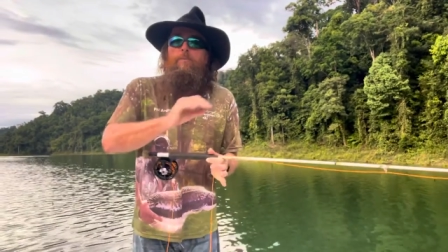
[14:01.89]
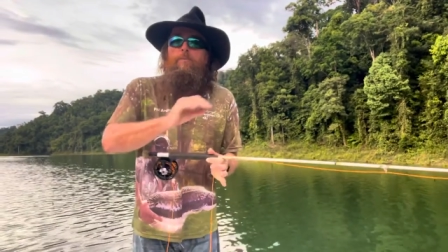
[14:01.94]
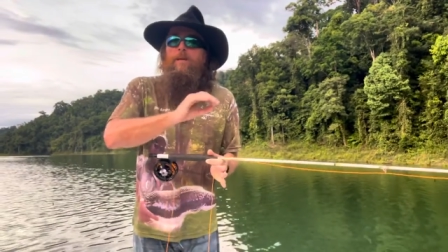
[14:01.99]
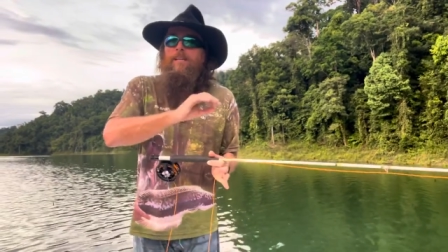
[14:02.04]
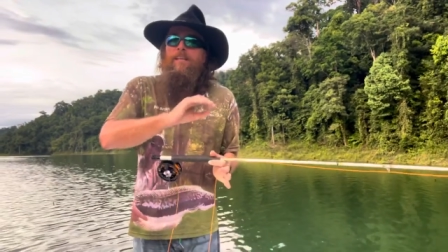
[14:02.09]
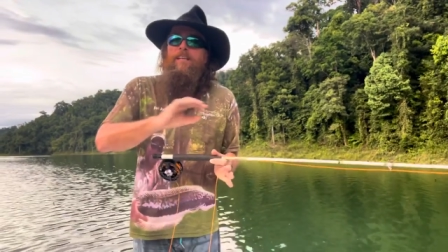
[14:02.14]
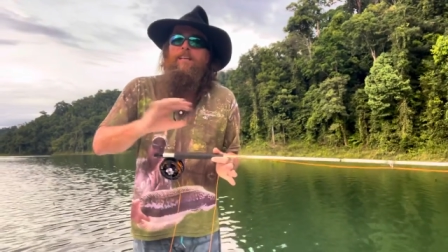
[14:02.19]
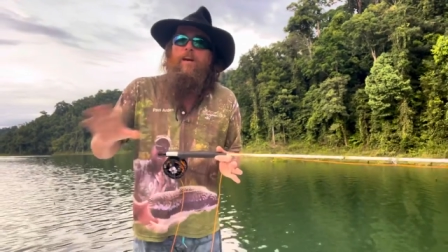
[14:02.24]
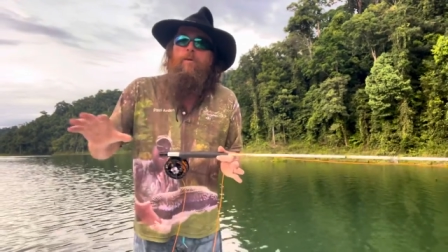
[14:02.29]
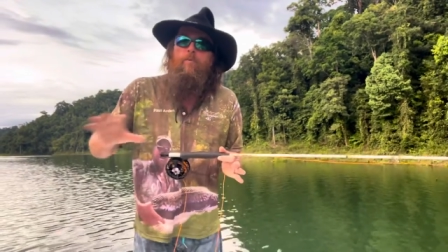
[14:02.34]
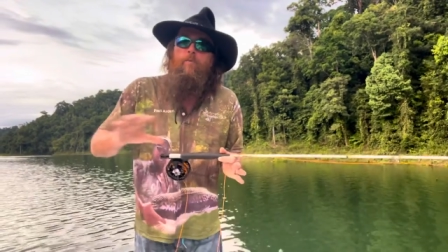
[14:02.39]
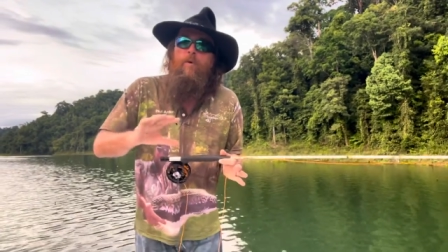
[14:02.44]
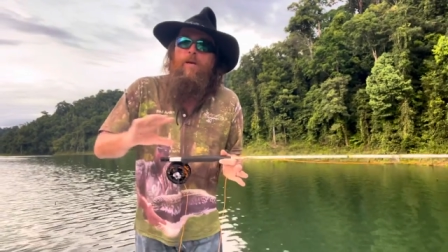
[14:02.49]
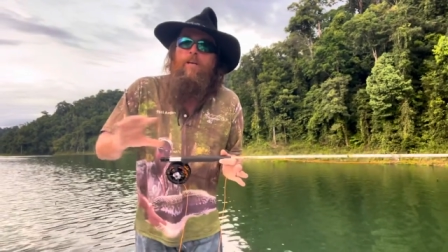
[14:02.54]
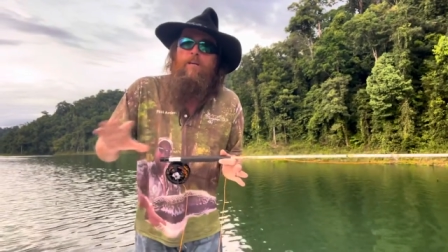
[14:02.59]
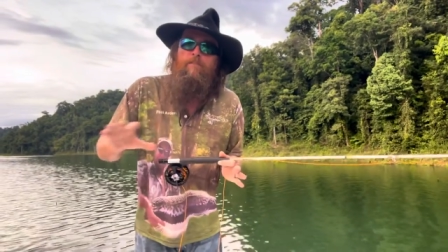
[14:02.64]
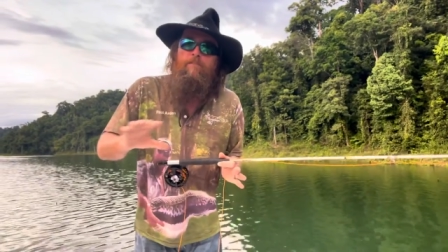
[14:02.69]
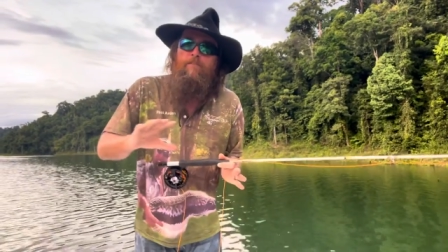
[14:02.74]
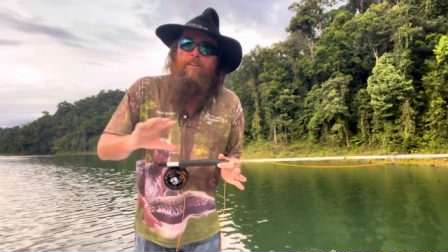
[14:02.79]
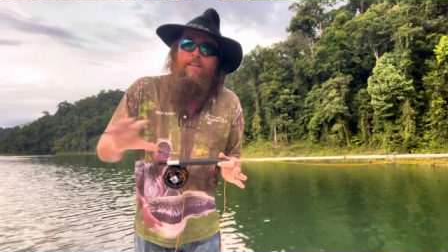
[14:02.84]
We can get
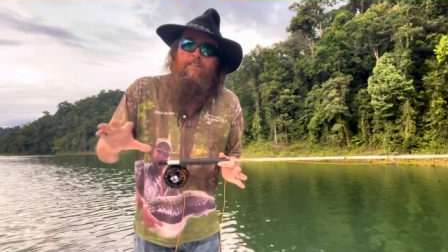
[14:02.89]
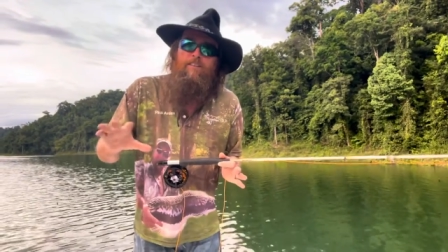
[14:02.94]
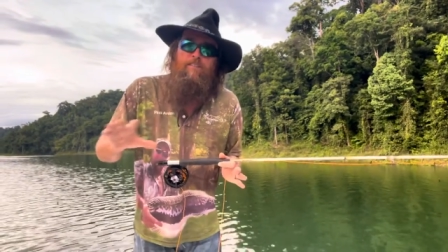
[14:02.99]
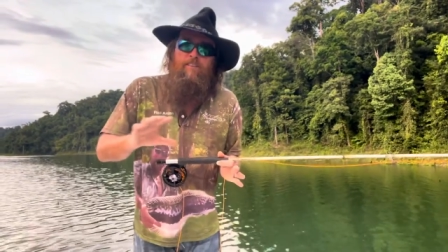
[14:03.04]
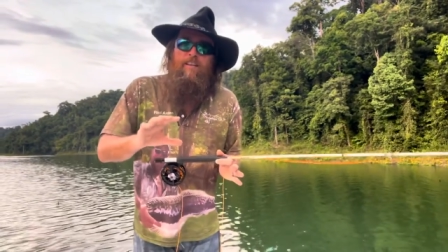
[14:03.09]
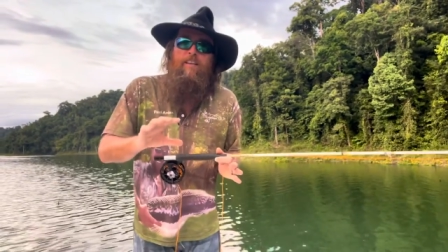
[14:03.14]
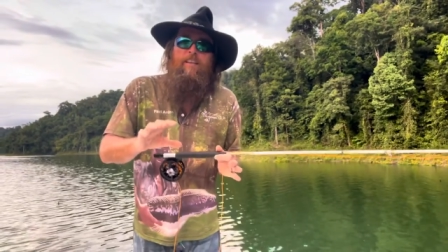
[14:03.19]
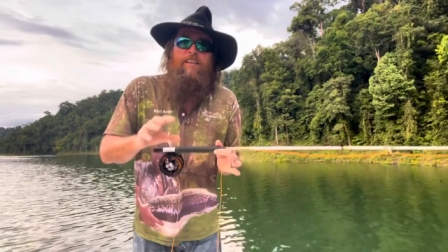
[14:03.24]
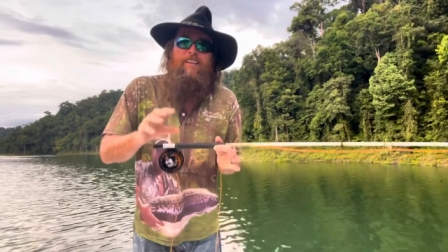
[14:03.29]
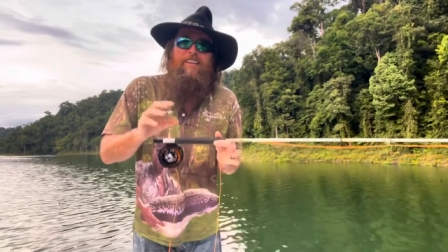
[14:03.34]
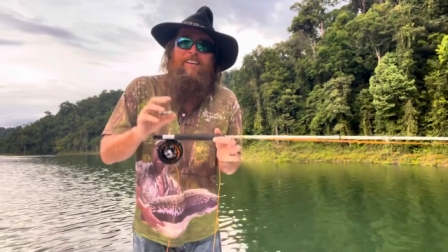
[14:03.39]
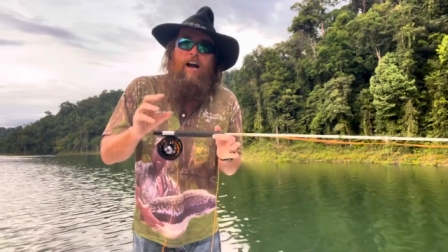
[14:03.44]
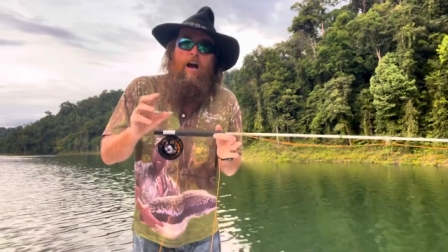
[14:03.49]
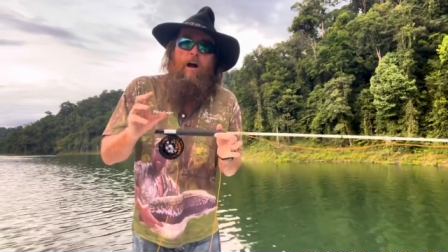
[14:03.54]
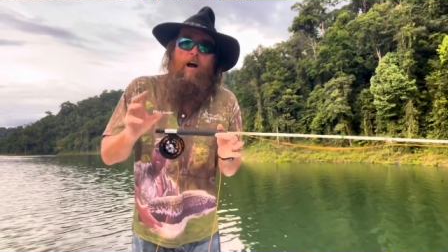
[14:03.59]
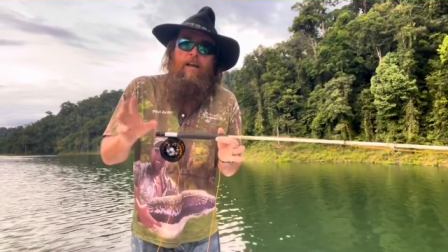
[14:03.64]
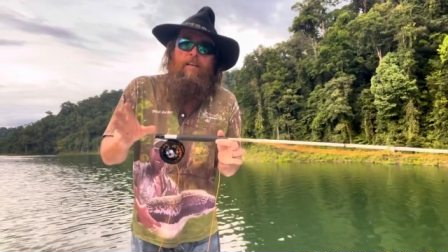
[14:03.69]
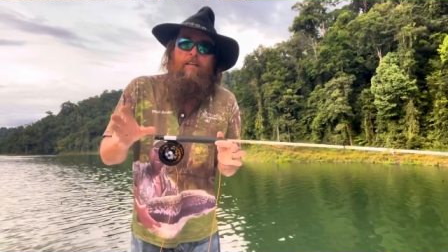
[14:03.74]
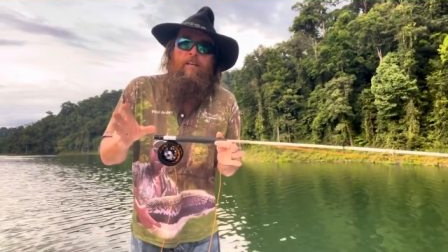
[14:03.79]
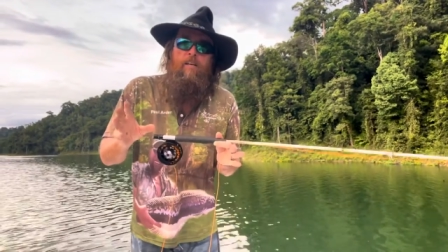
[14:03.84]
rid of this
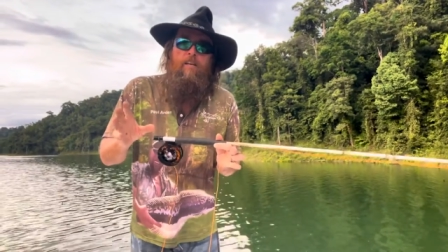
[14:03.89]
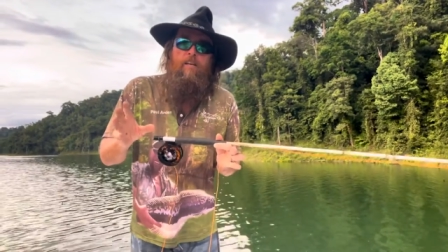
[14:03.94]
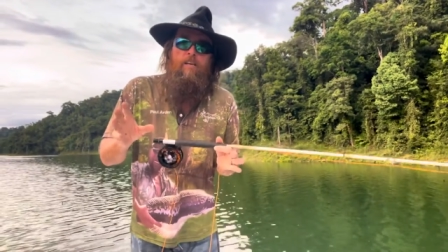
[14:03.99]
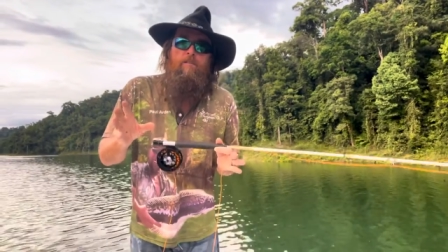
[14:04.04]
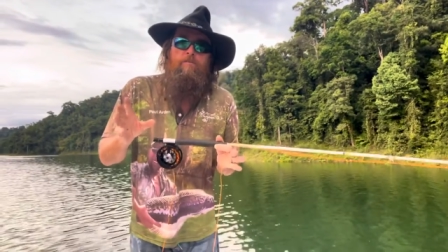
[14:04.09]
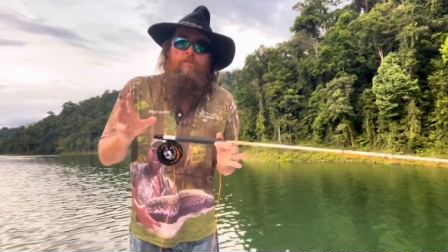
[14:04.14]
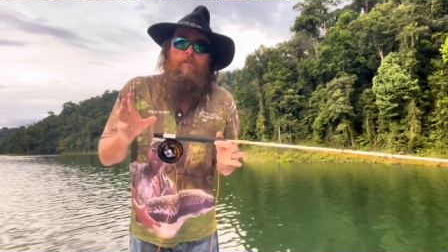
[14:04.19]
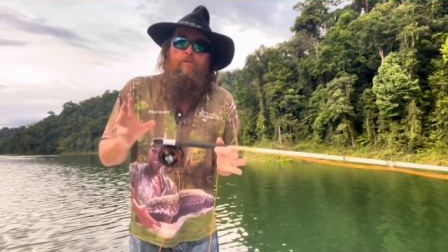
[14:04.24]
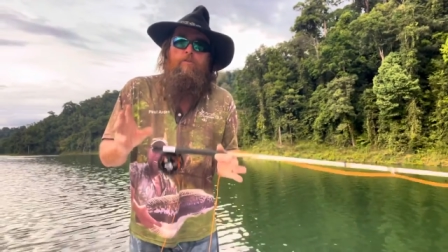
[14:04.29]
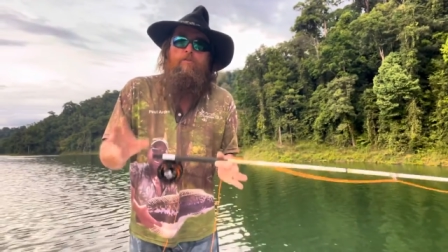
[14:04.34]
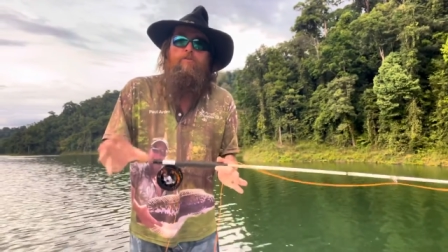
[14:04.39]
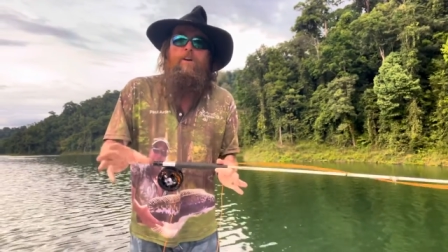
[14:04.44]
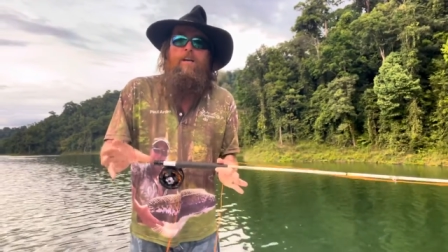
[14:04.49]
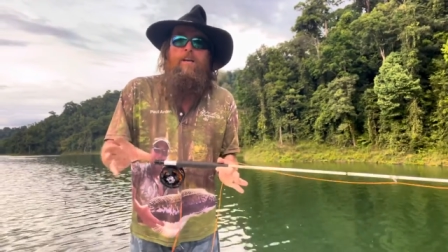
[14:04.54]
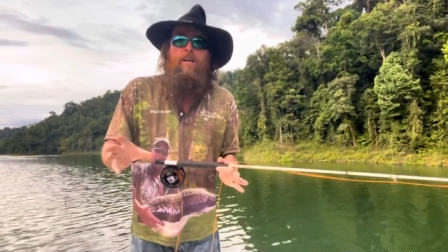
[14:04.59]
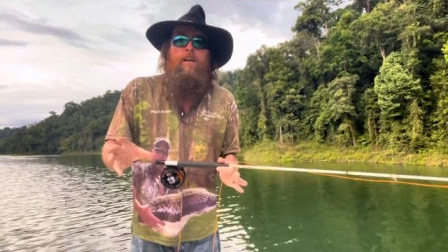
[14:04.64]
idea of this straight